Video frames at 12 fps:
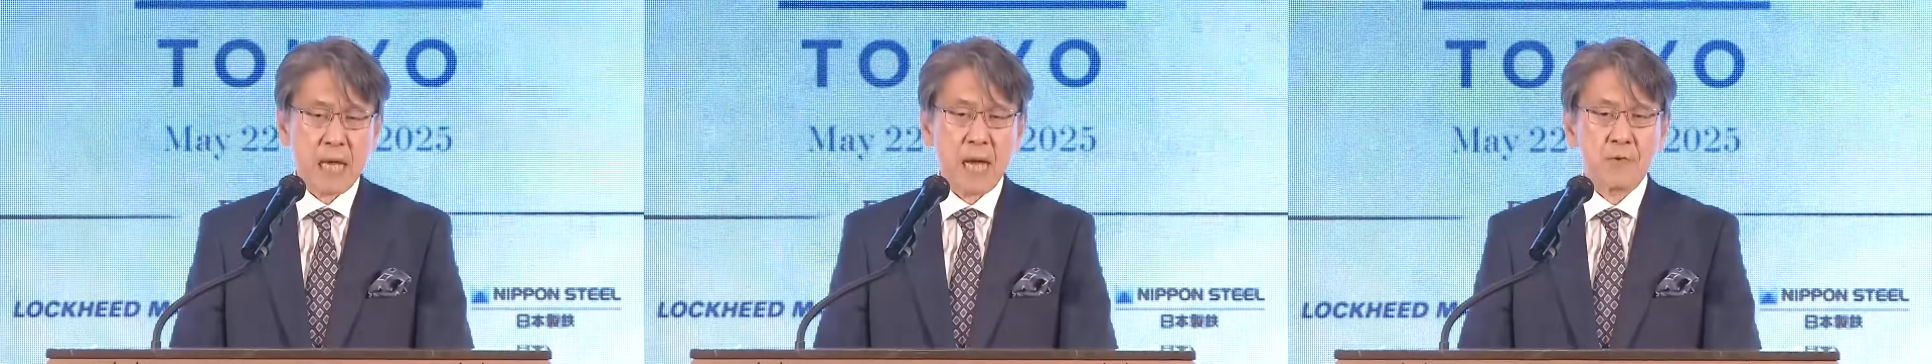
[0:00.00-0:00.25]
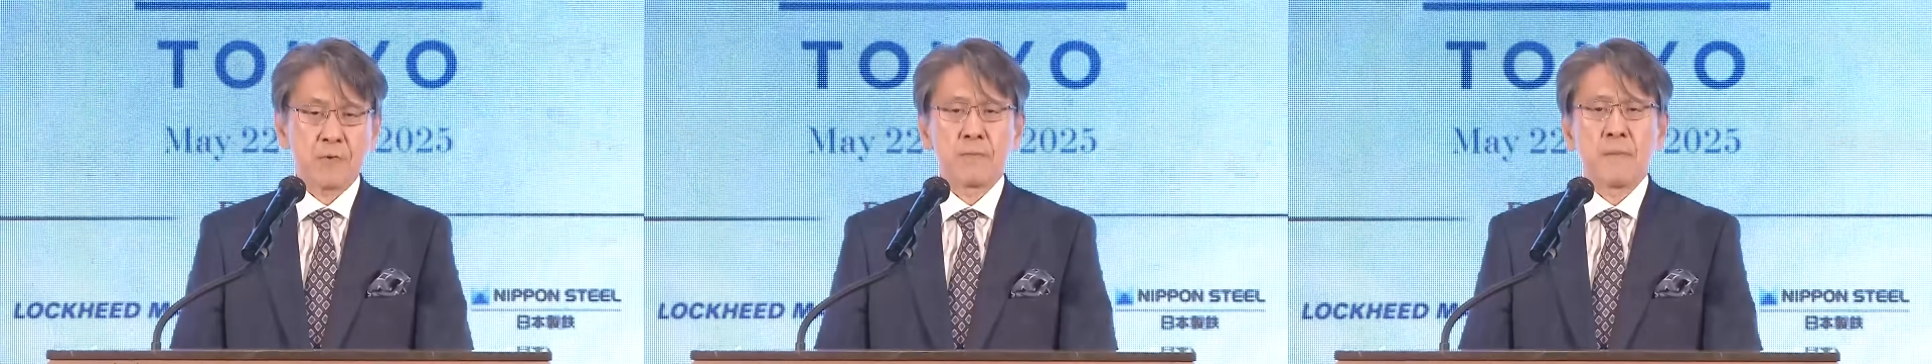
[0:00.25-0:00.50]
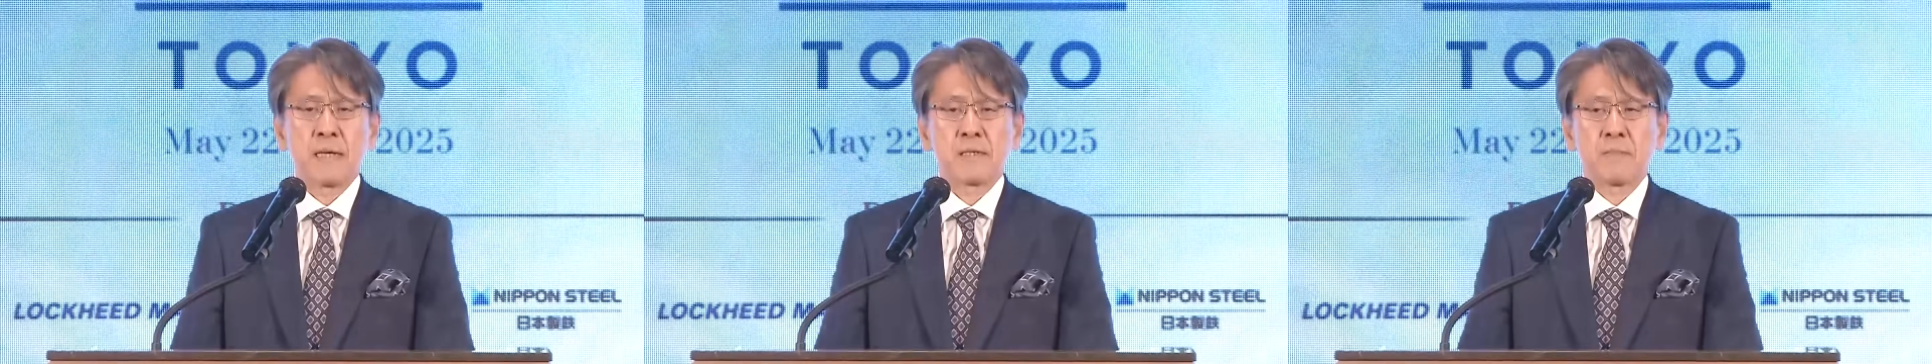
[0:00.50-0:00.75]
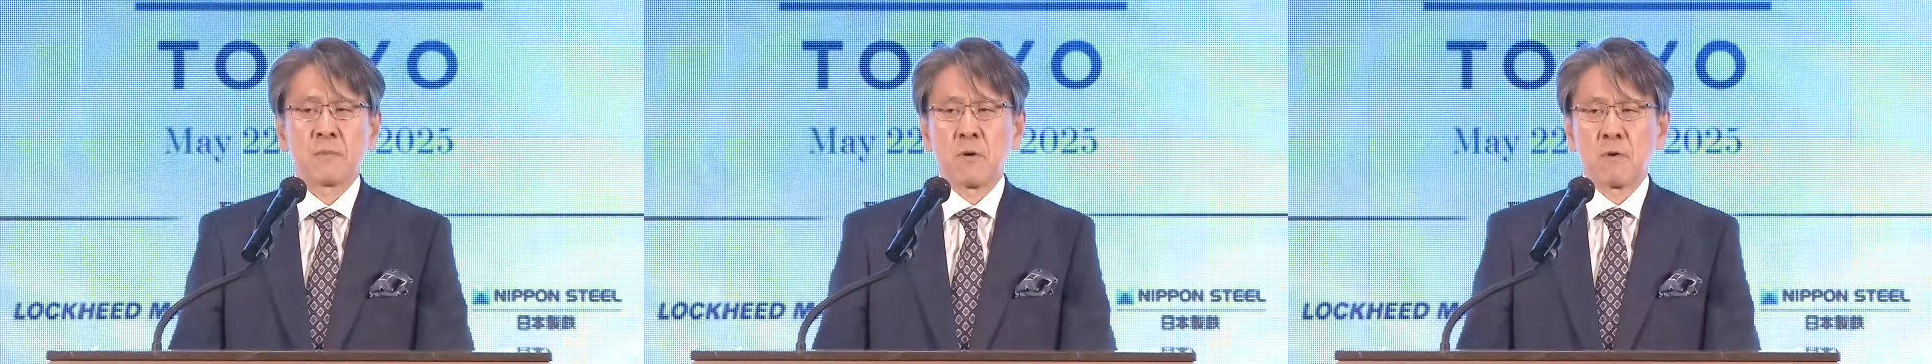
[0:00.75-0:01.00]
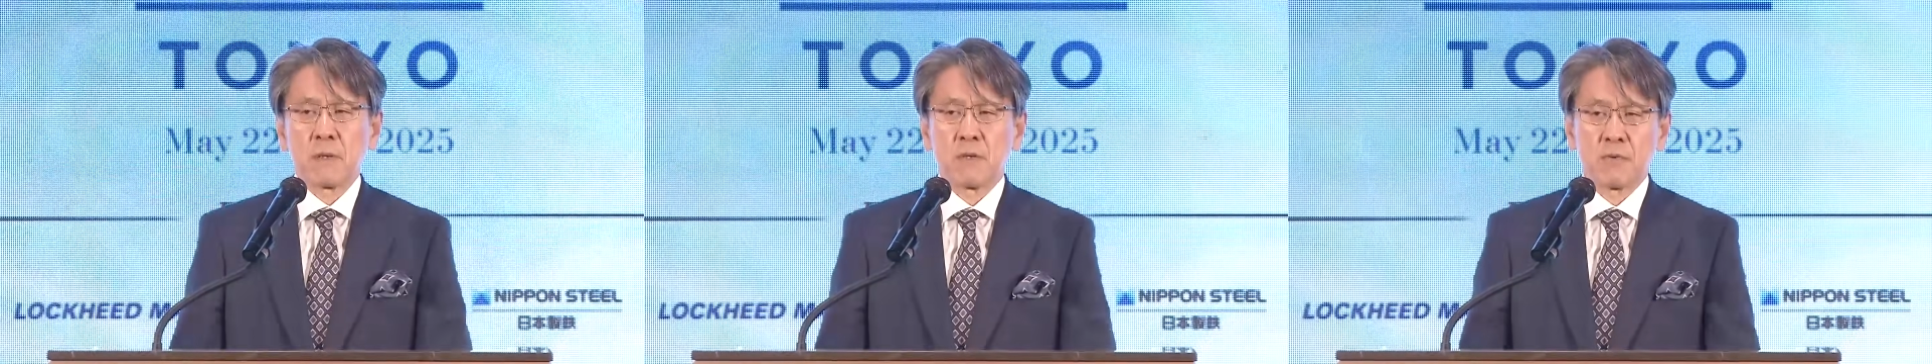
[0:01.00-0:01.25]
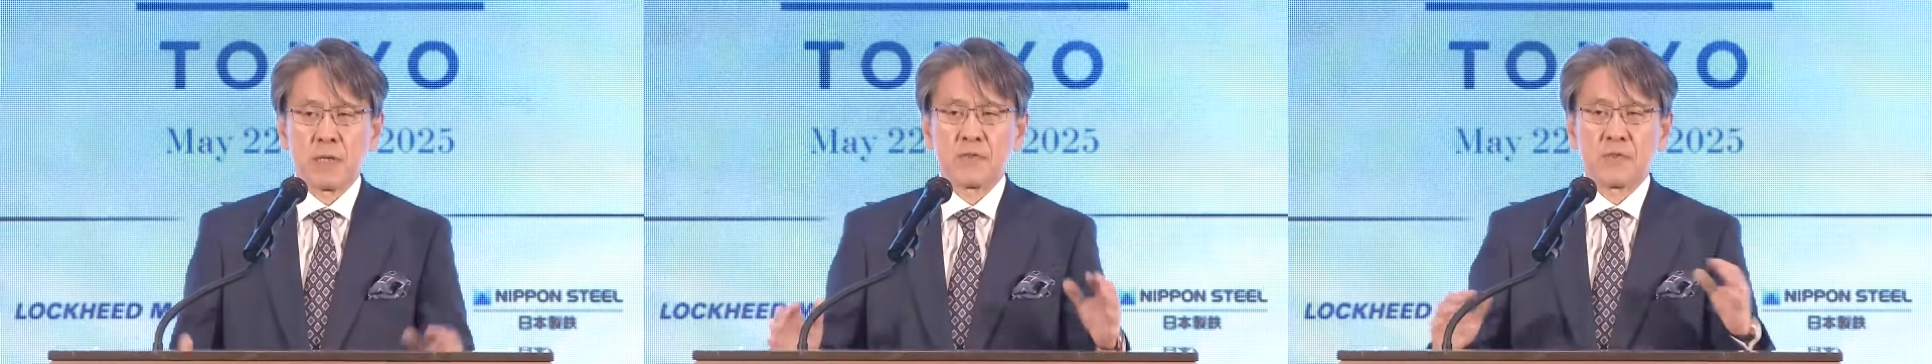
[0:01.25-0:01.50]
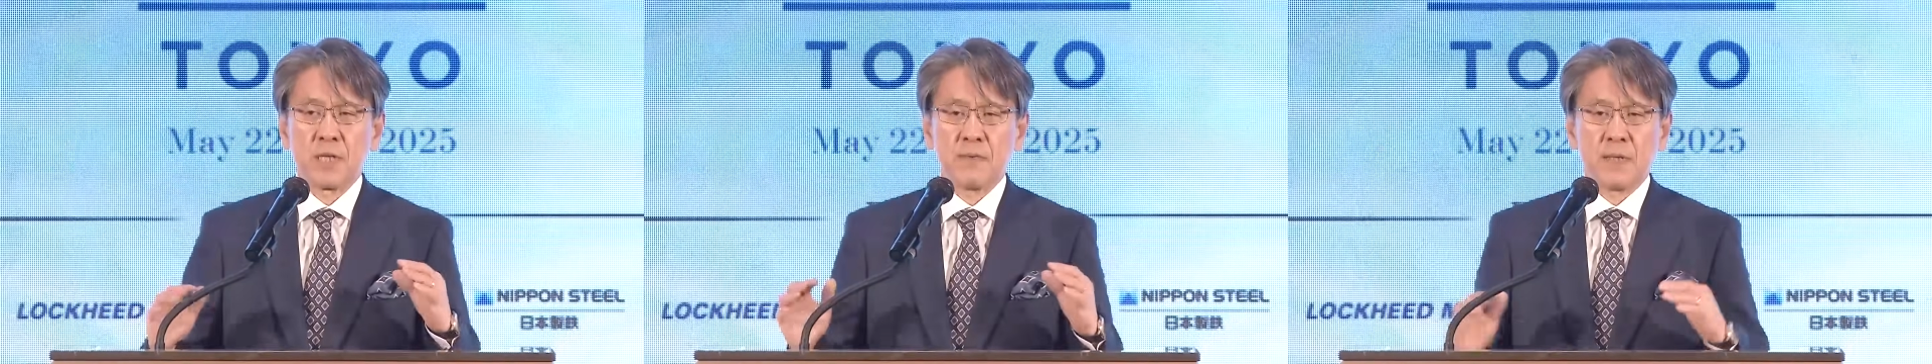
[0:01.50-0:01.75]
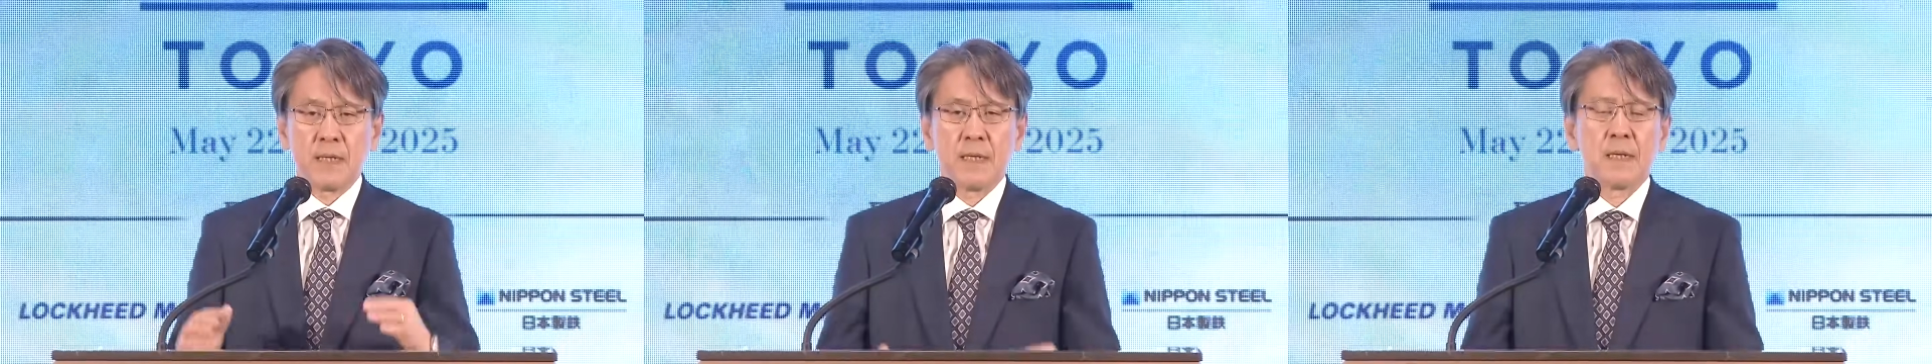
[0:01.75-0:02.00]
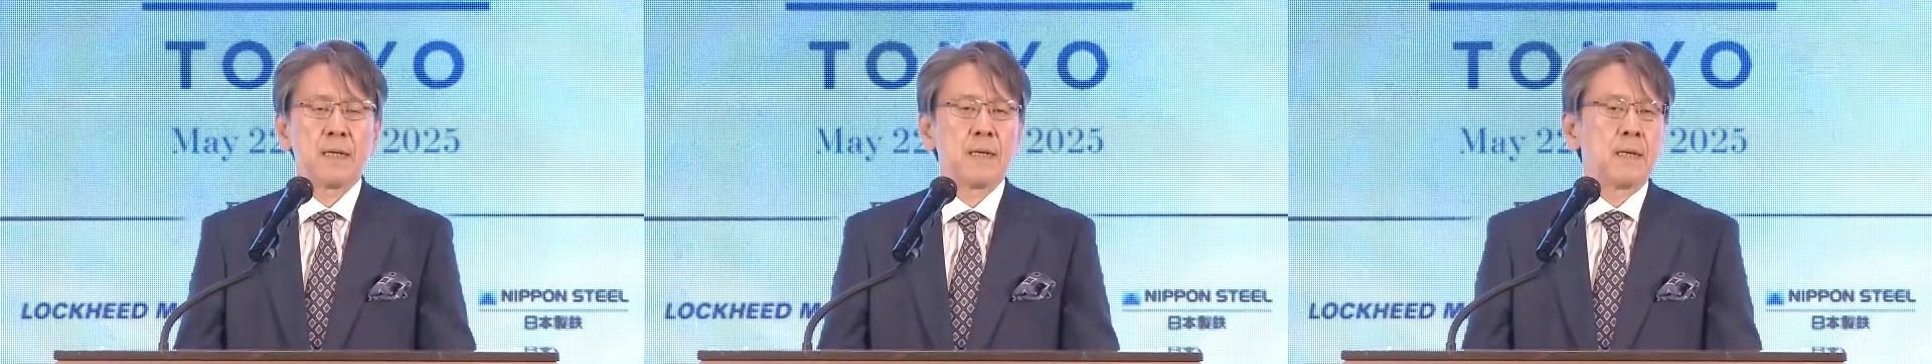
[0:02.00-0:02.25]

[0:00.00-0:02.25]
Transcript: how to make some connectivity